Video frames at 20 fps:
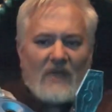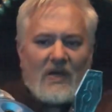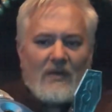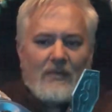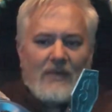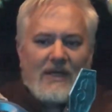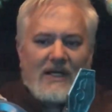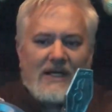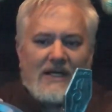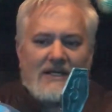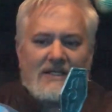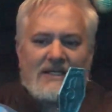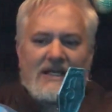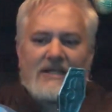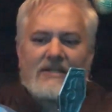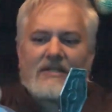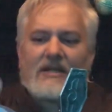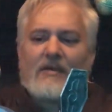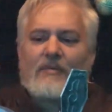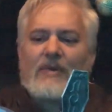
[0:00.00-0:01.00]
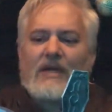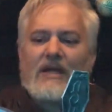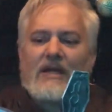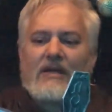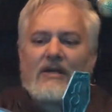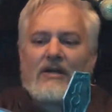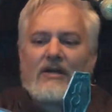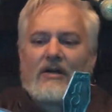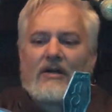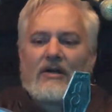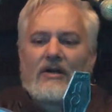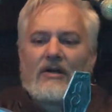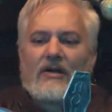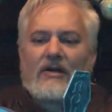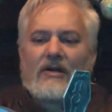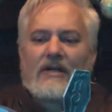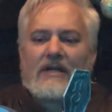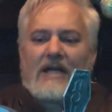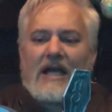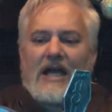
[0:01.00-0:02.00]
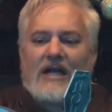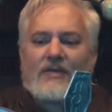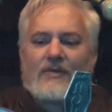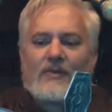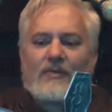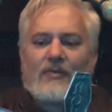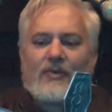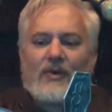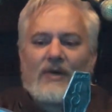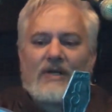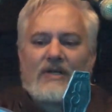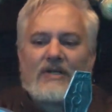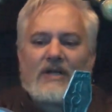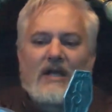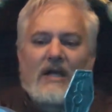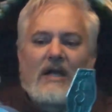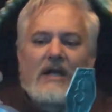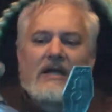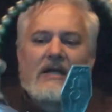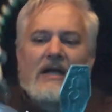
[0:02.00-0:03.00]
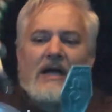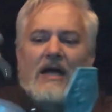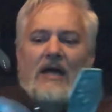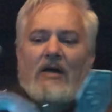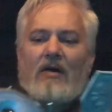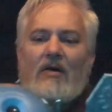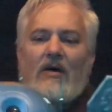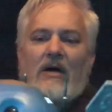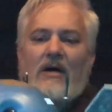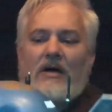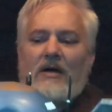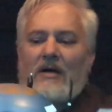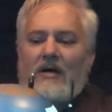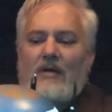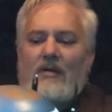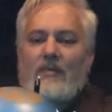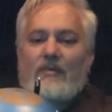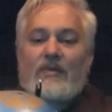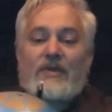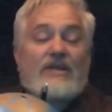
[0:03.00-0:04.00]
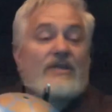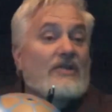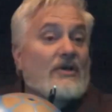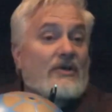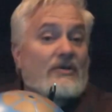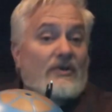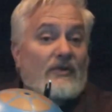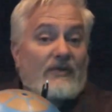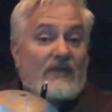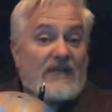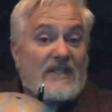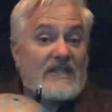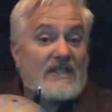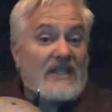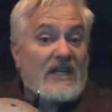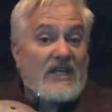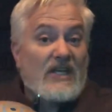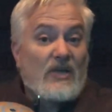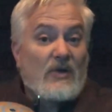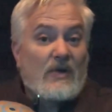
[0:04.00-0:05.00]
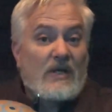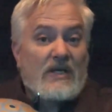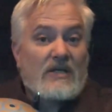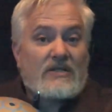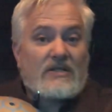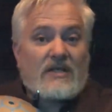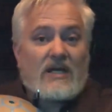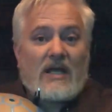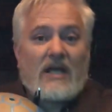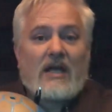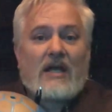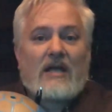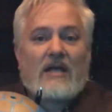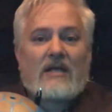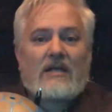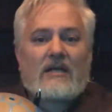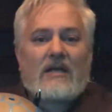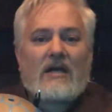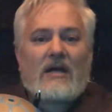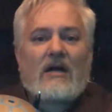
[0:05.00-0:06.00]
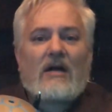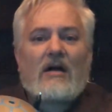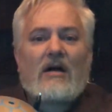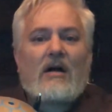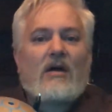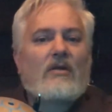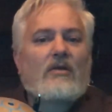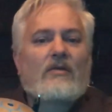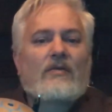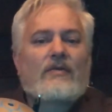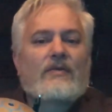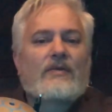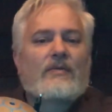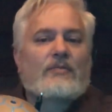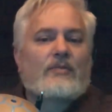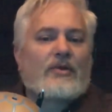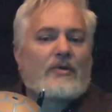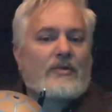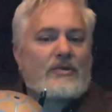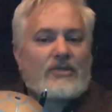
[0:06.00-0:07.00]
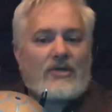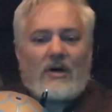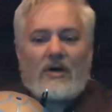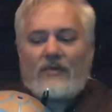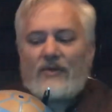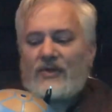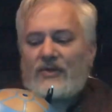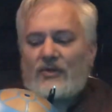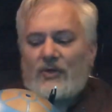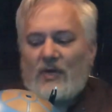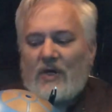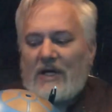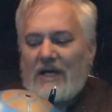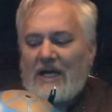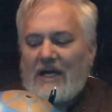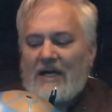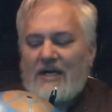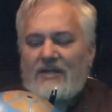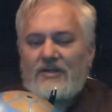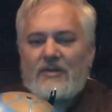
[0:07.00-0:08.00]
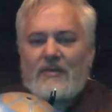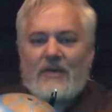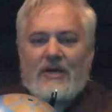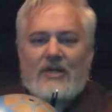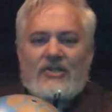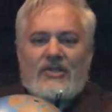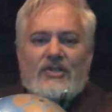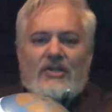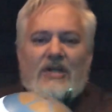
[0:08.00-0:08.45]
Because that's going to be your attachment point. Now, these also fit C units, and pretty much all the droid heads, you might just